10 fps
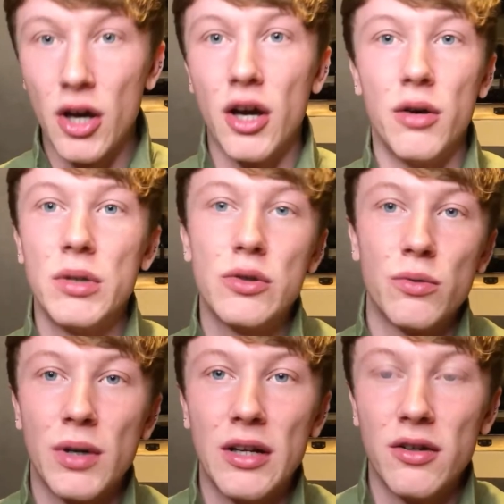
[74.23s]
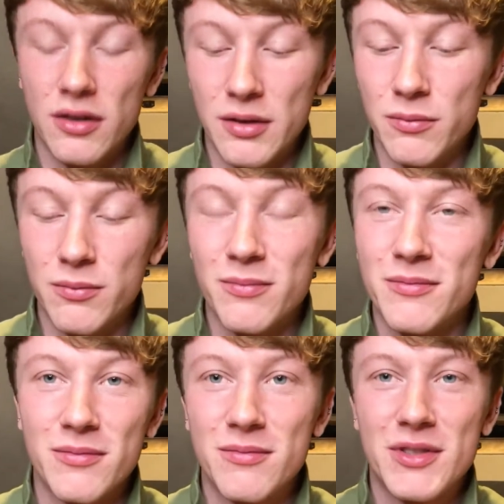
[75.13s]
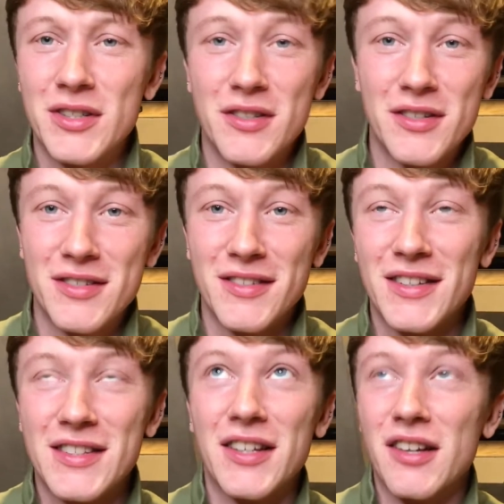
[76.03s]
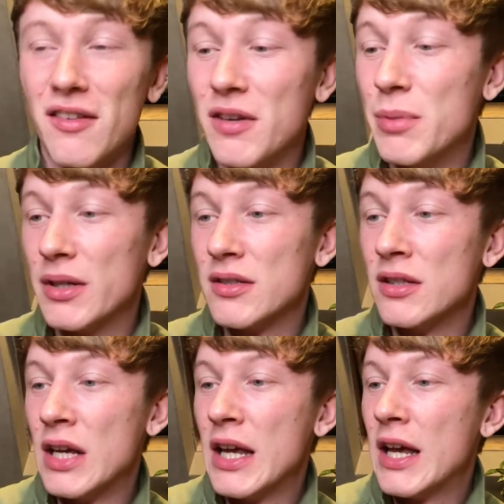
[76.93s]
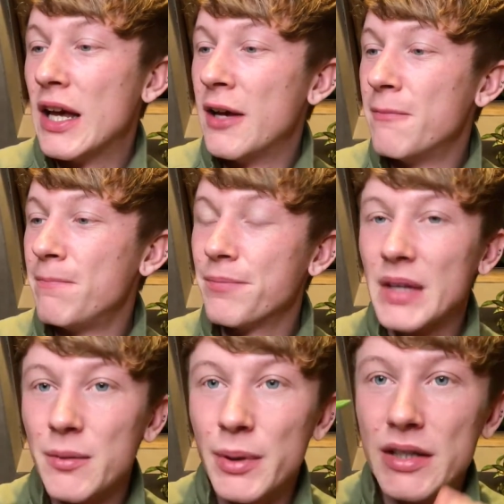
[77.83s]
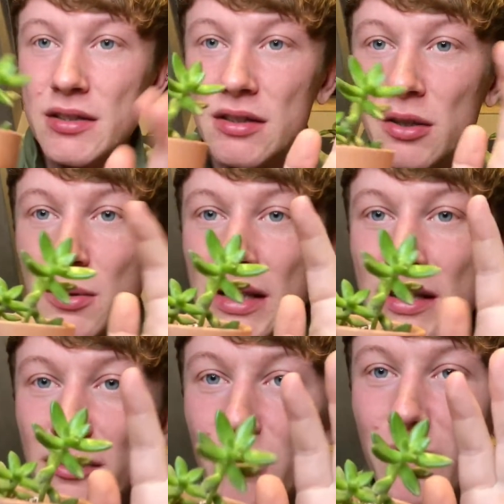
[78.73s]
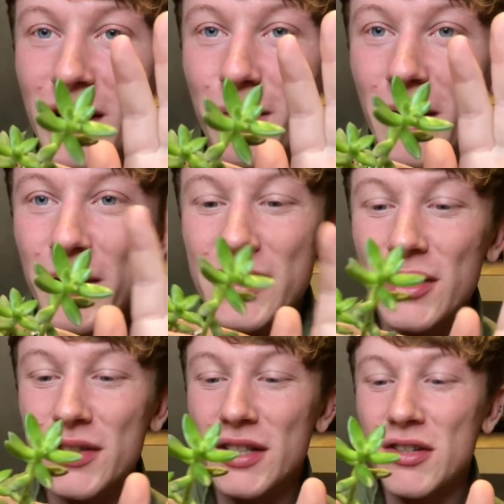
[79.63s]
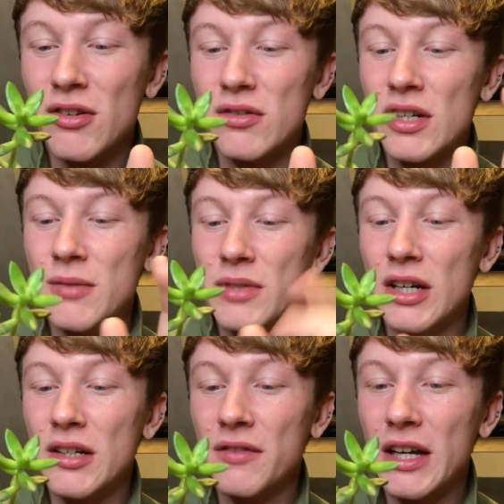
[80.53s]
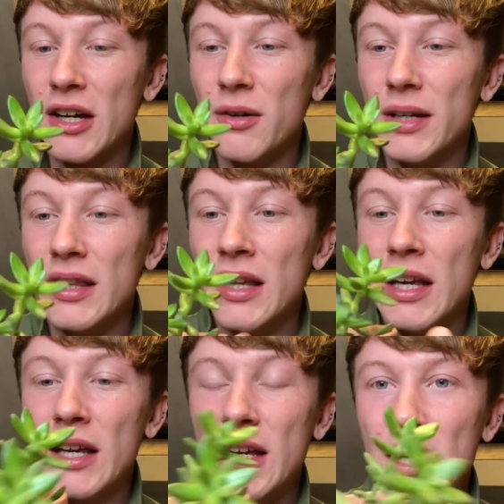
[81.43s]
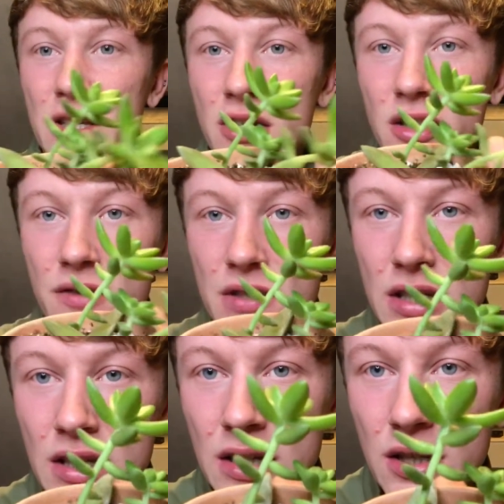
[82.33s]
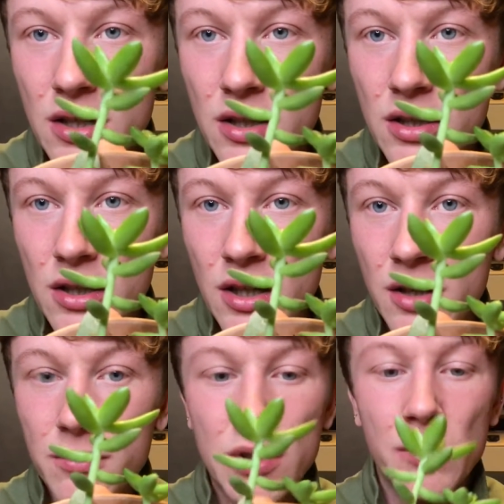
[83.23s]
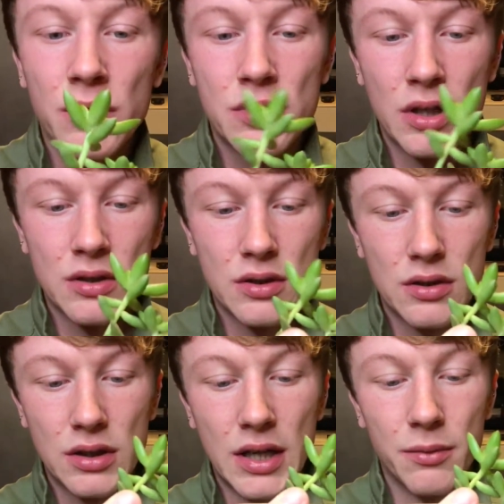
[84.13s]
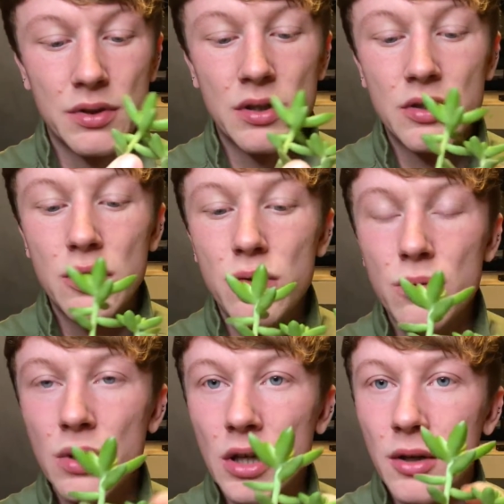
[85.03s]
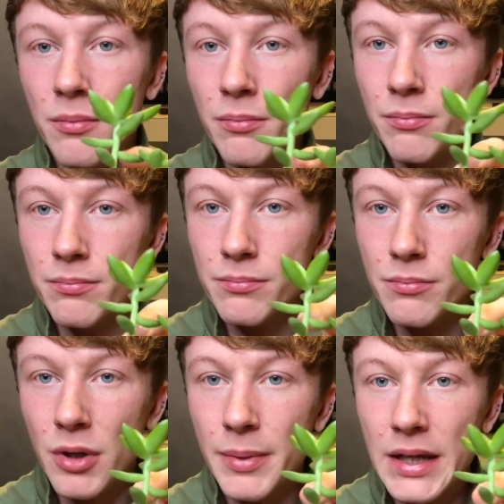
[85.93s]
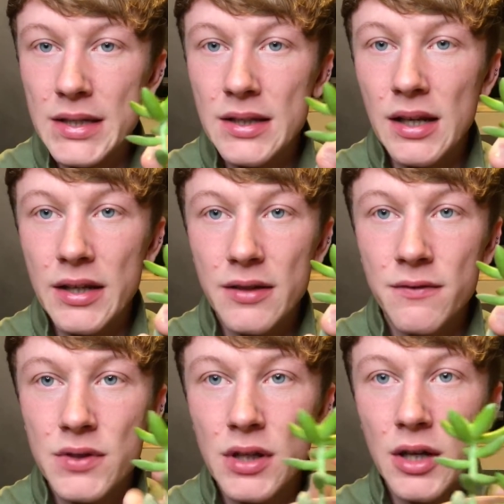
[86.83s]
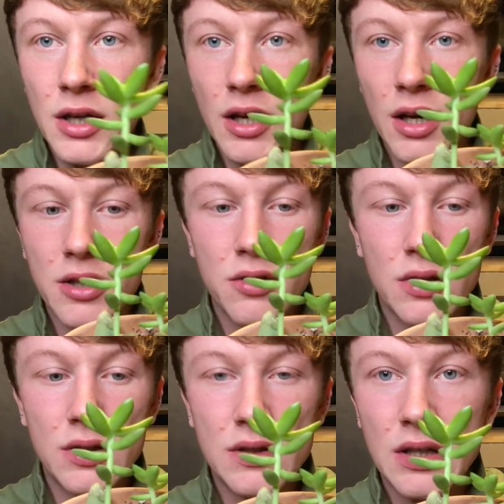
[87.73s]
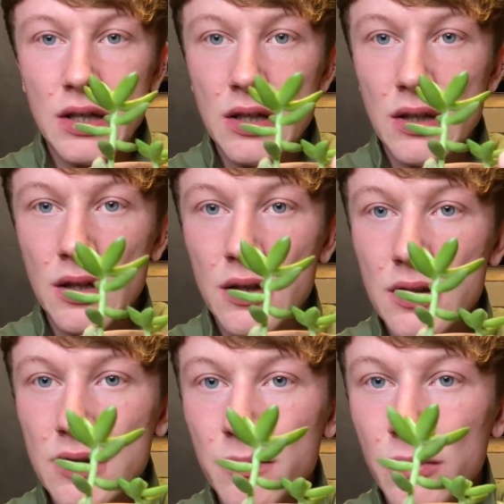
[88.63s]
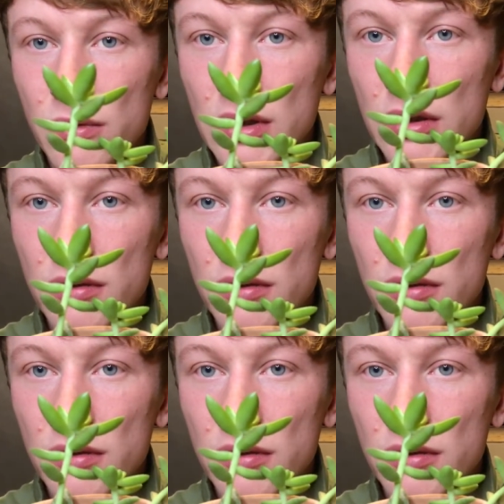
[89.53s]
we talk quite a lot and she's just such a lovely person. But it's doing really well. It took such a long time to kind of get going, and you can kind of see, so it was just 2 propagated leaves, and you can see that the smaller,